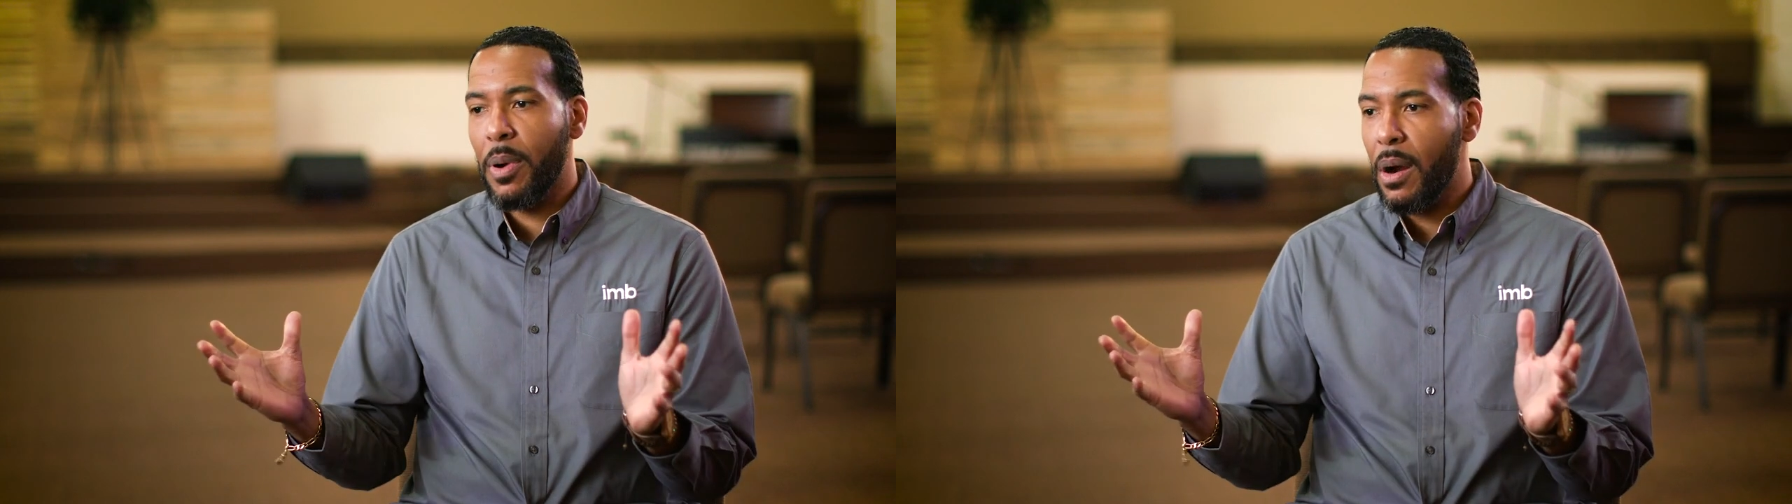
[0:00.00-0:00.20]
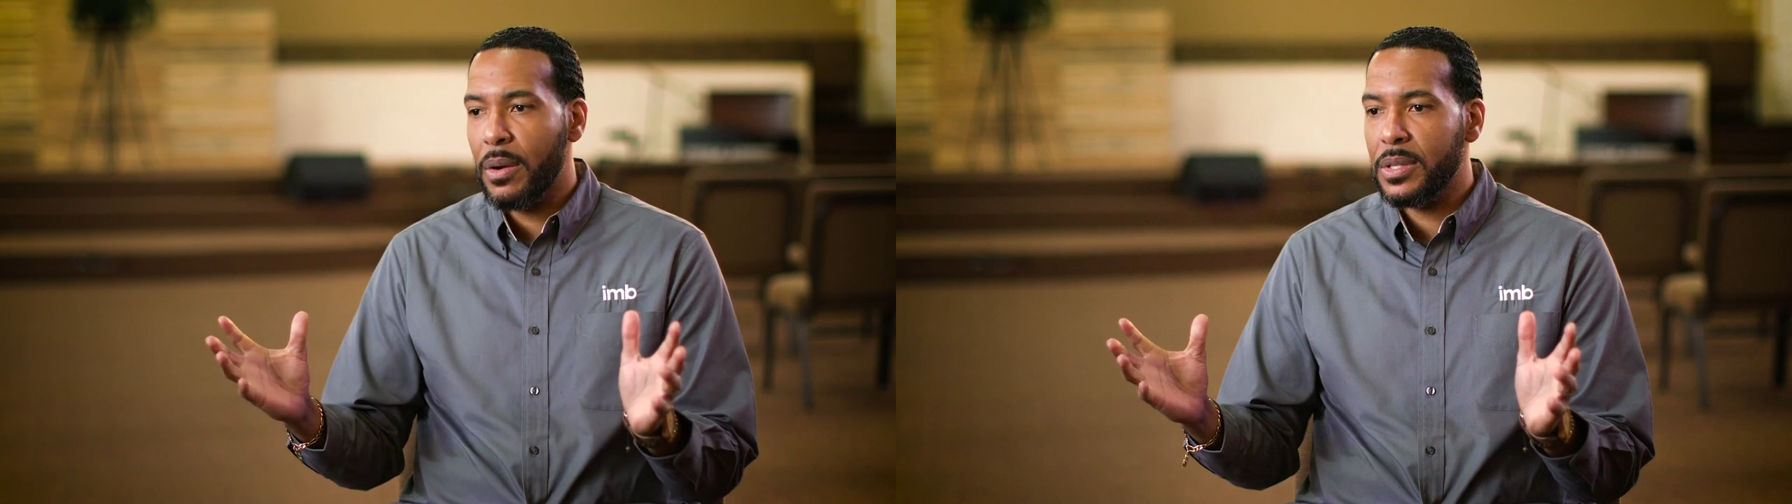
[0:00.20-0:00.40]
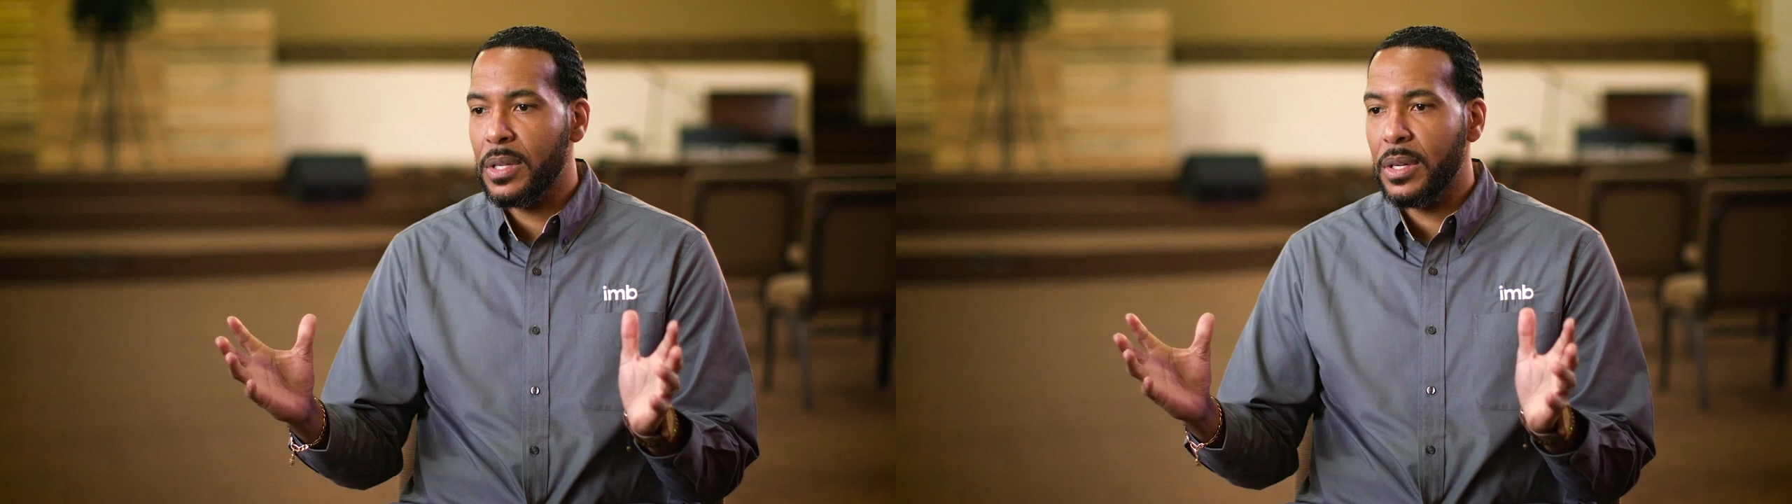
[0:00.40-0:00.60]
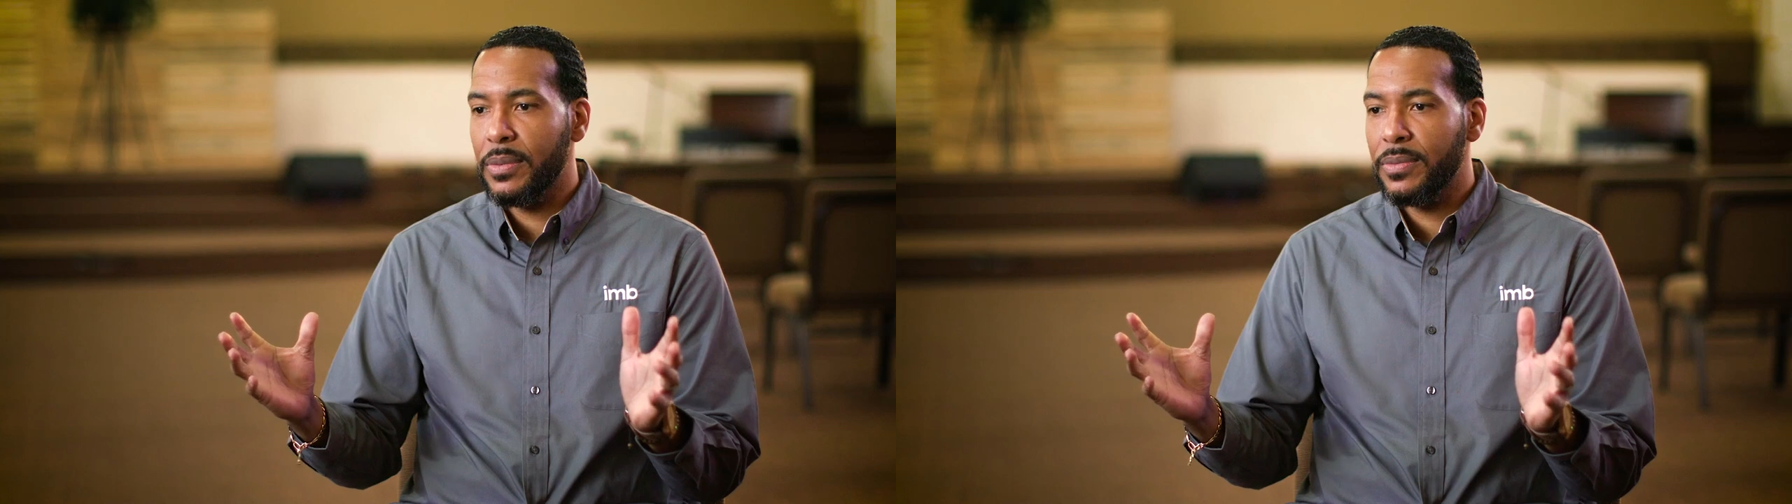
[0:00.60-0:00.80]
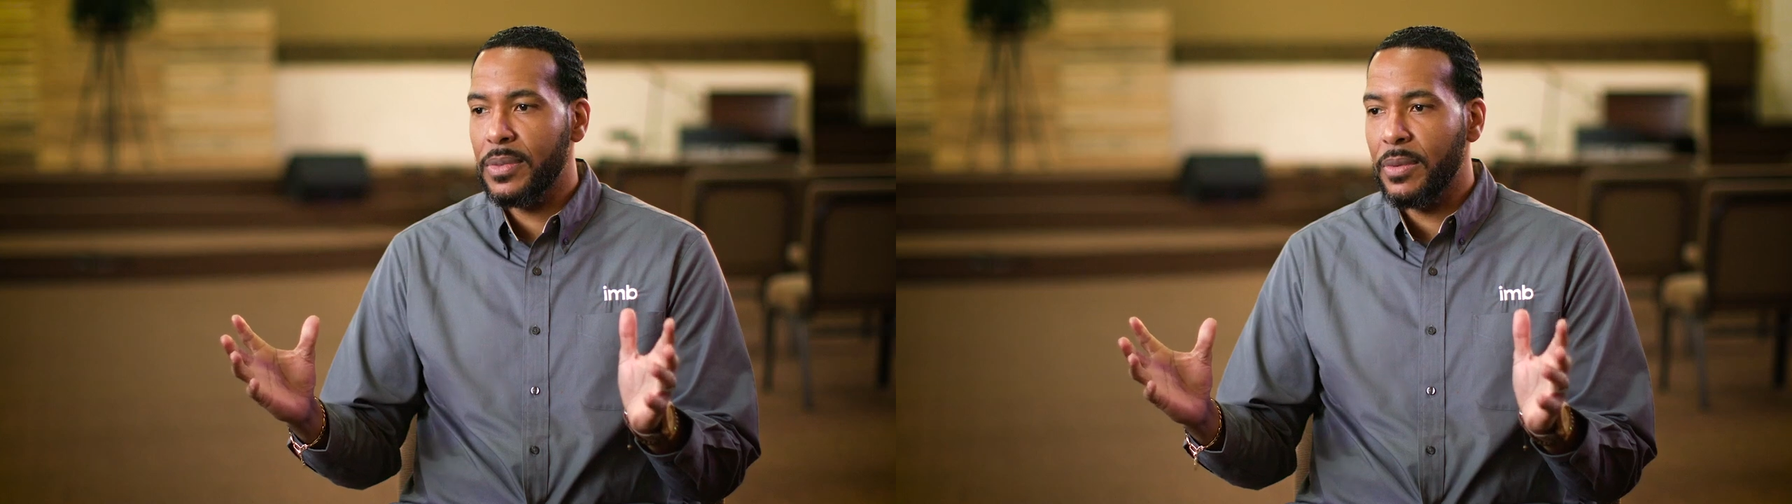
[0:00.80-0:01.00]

parts of